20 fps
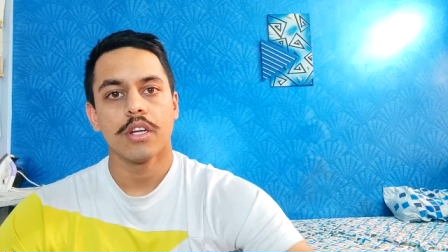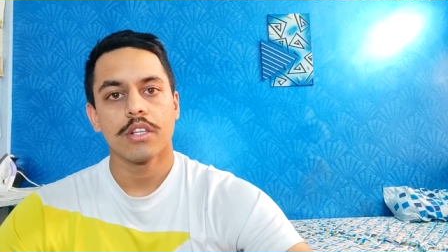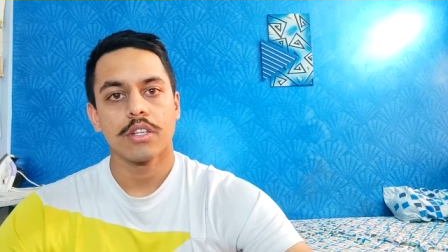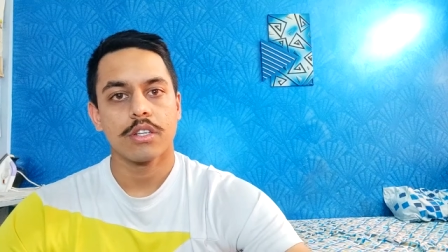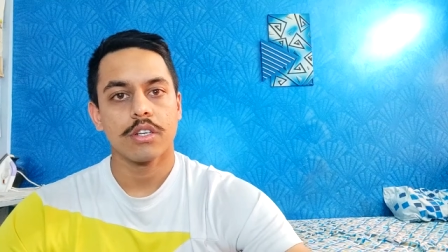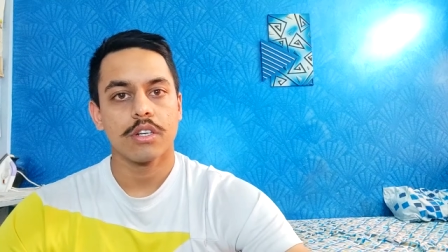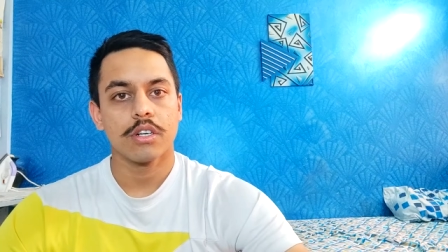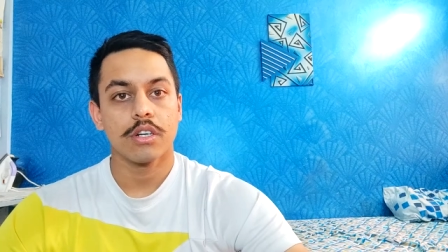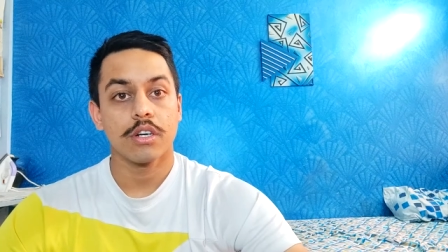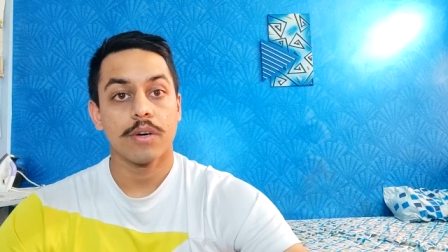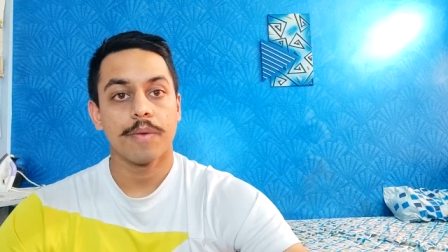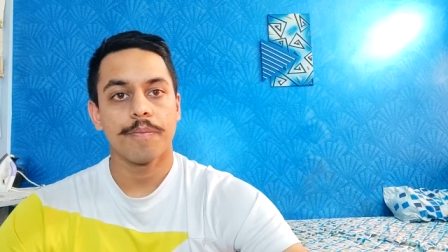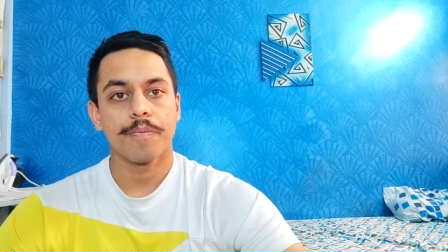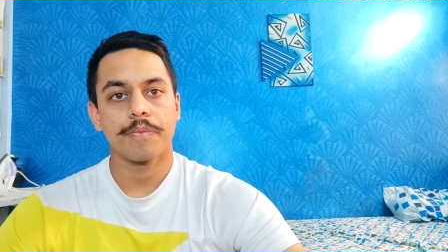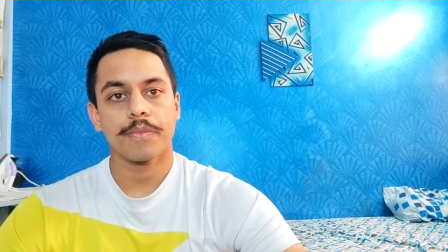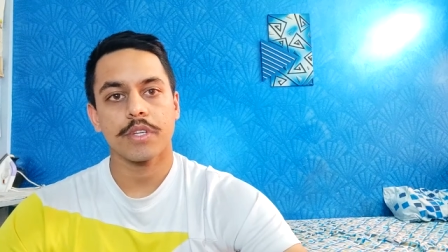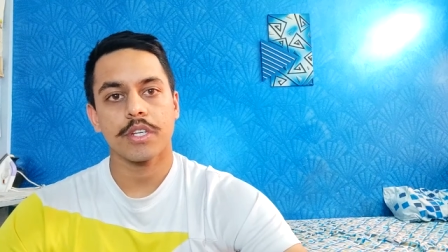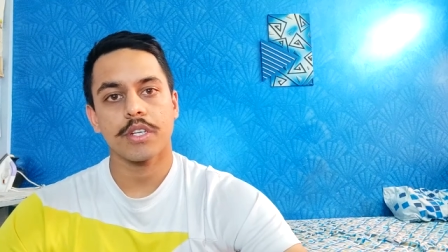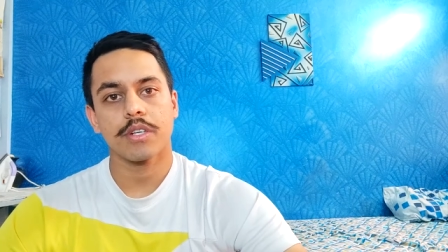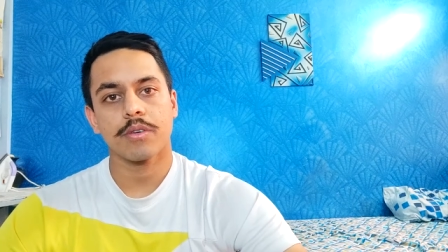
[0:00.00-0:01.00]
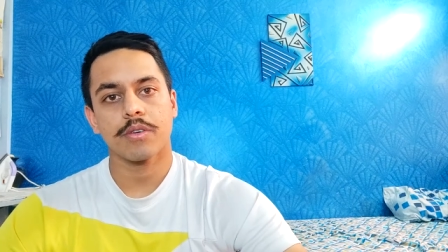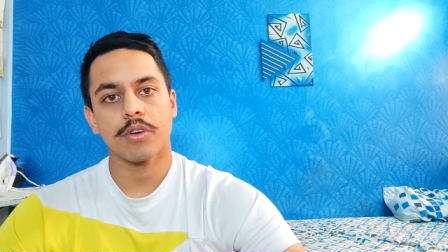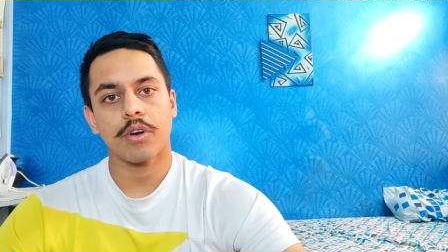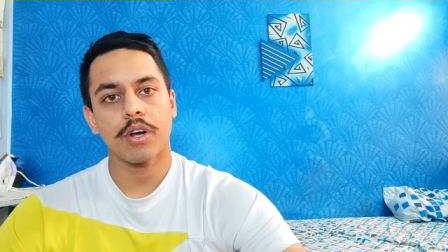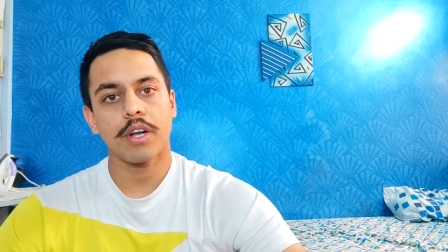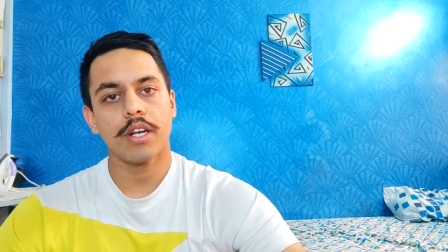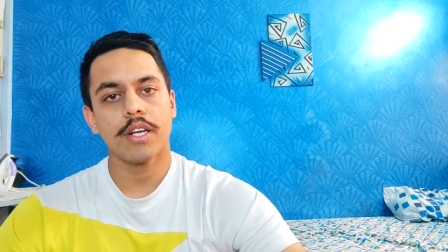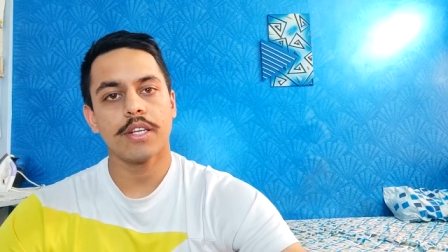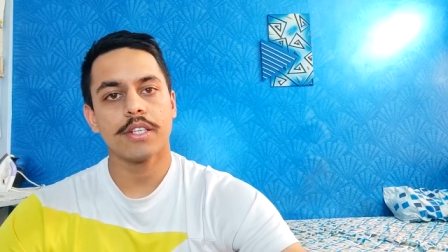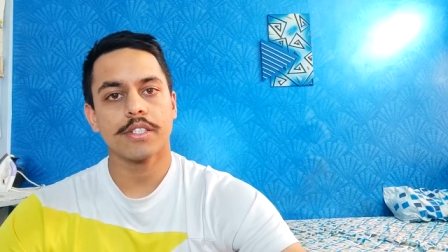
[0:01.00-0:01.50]
The
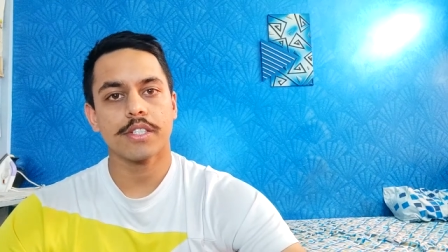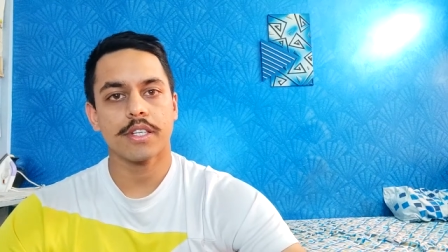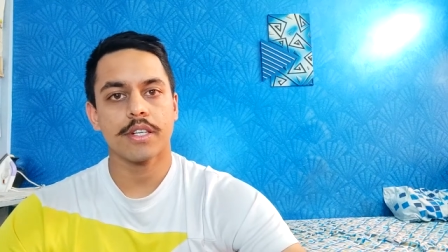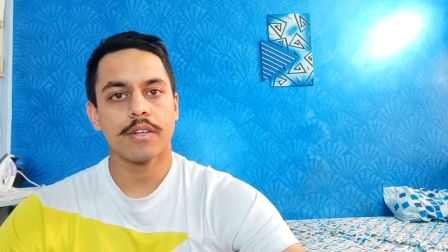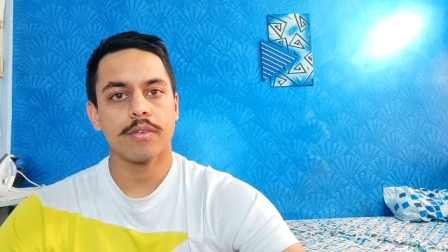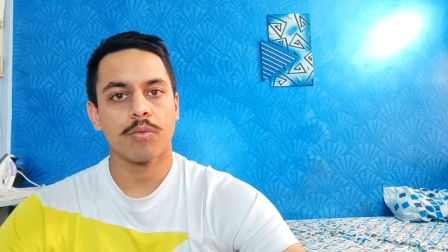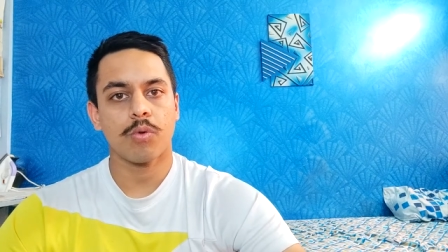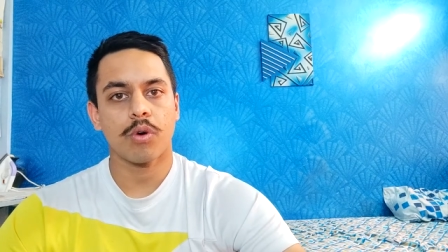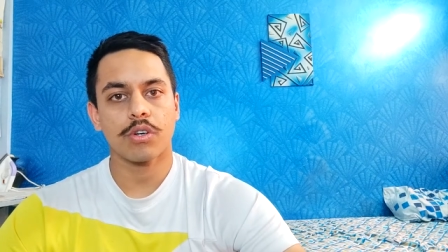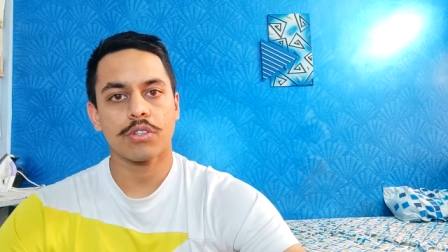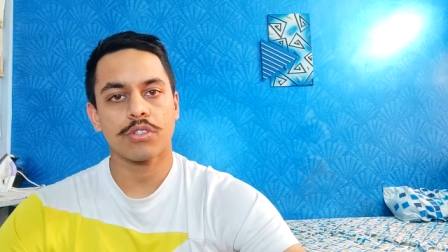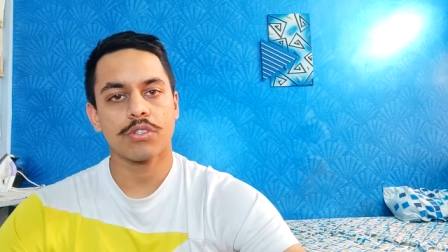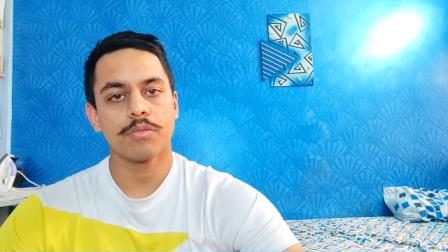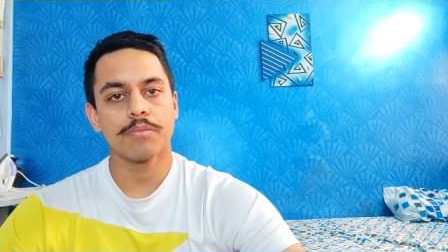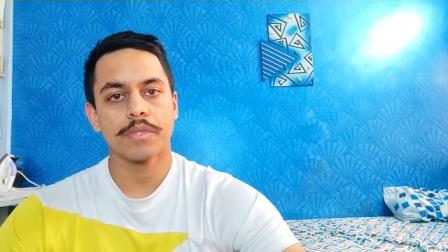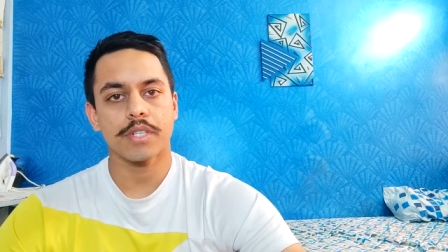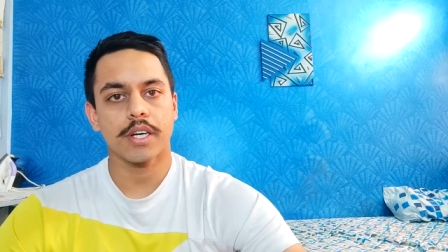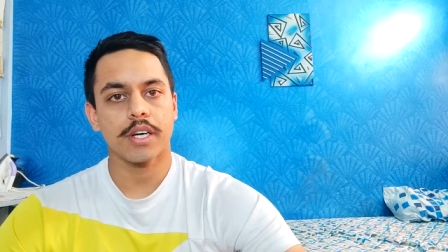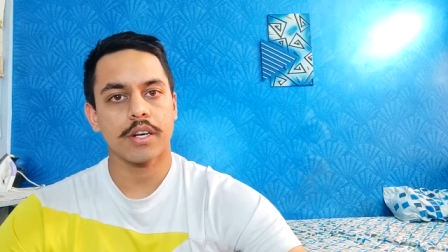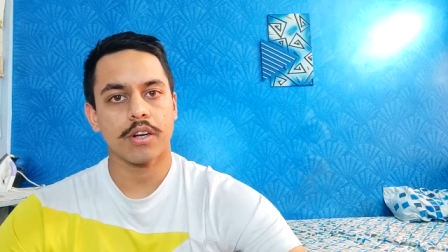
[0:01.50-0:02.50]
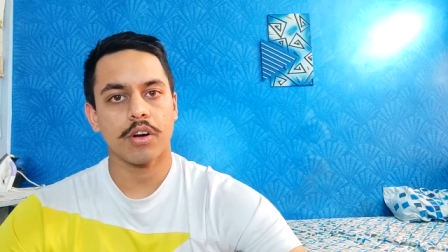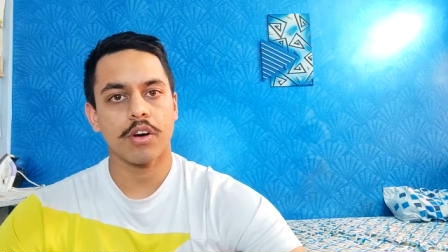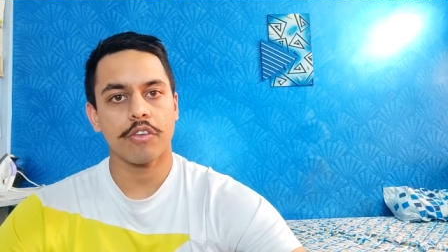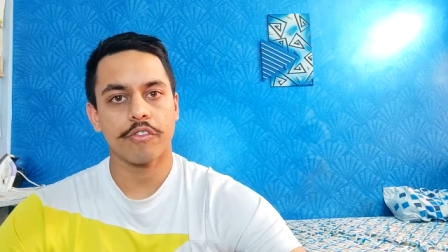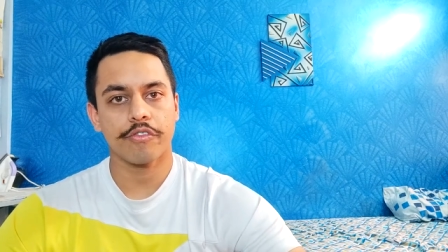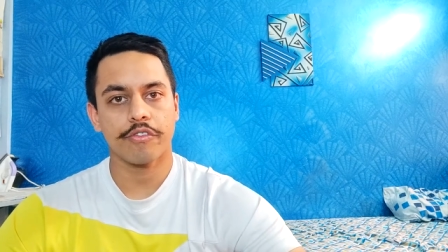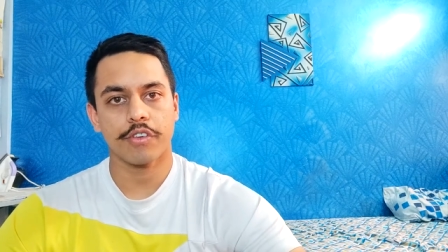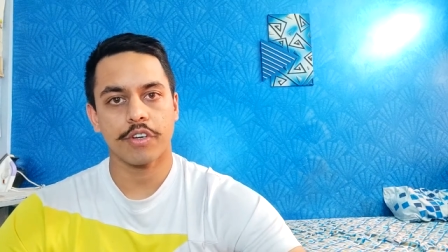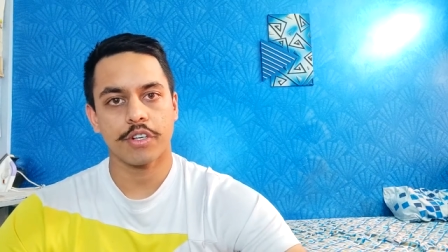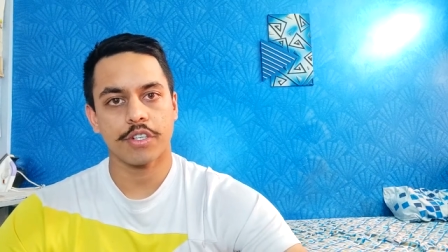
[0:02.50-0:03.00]
toilets and washrooms are
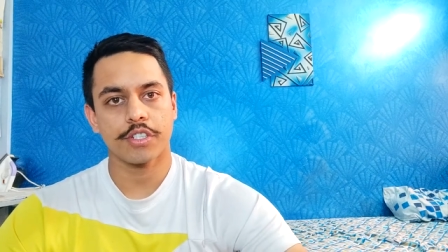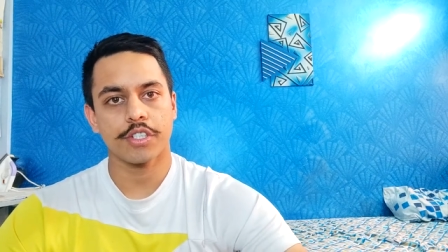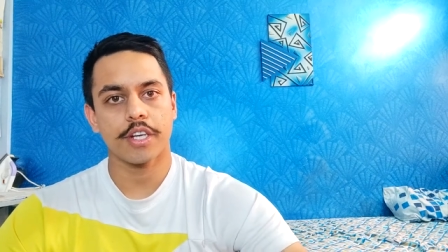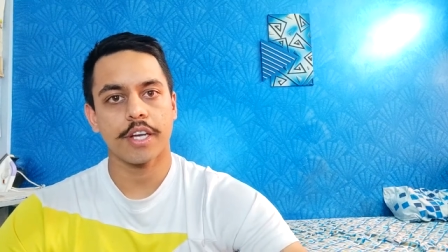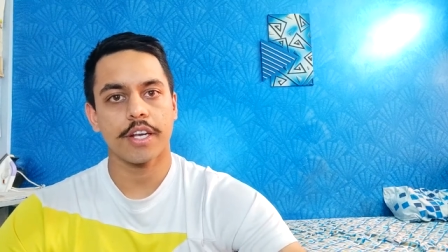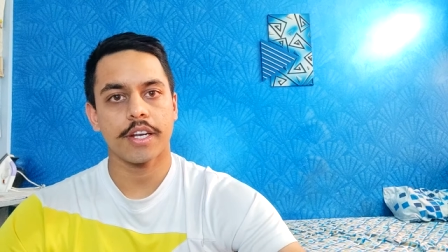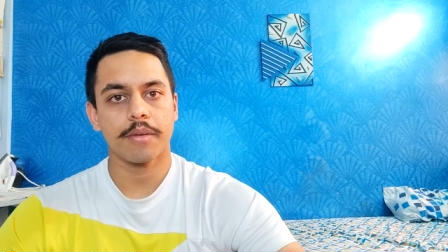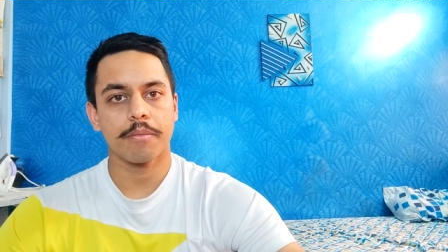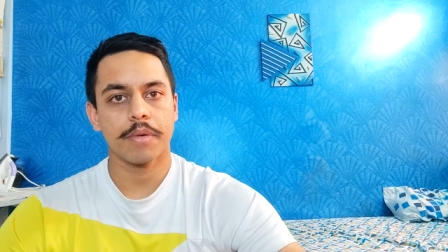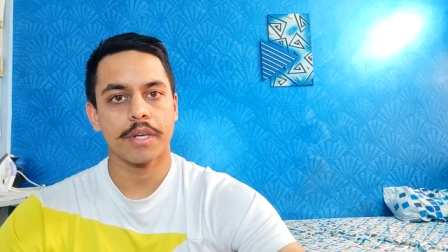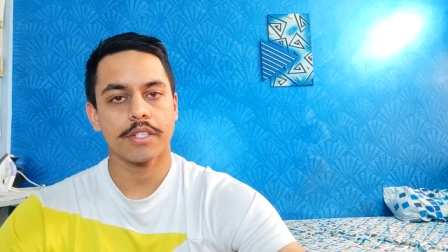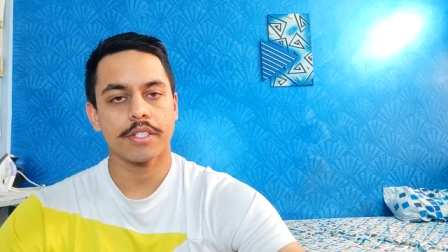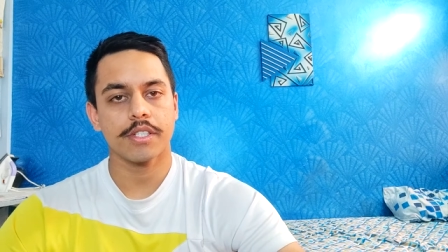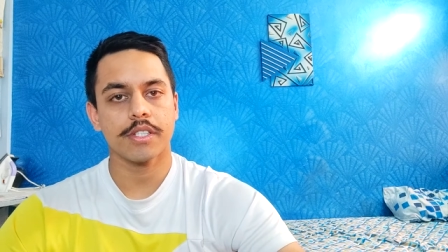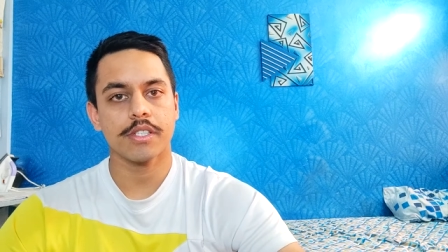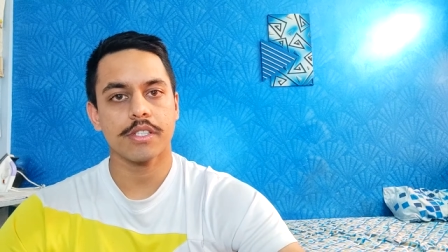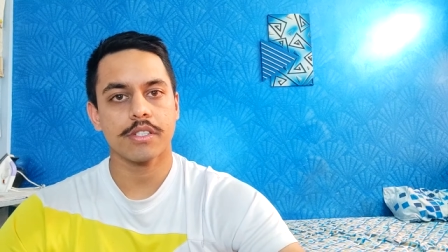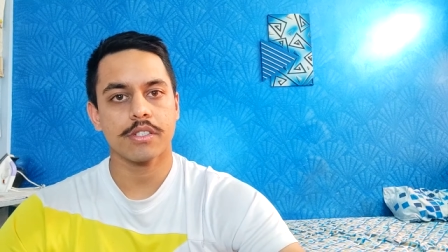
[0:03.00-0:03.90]
of sharing basis,